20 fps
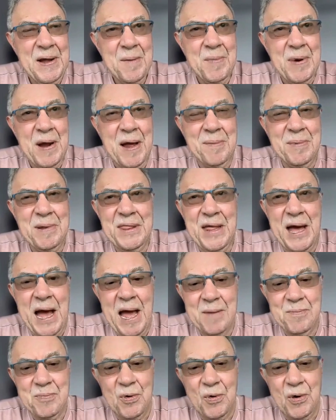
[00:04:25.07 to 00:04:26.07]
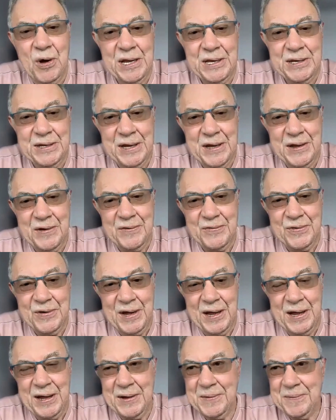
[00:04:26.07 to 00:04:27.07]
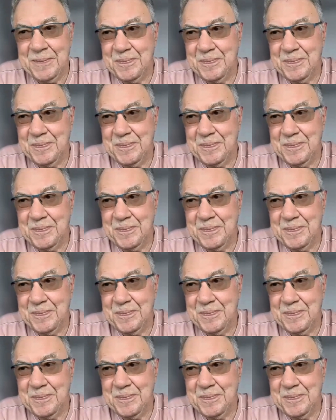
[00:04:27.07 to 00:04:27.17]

probably the high point of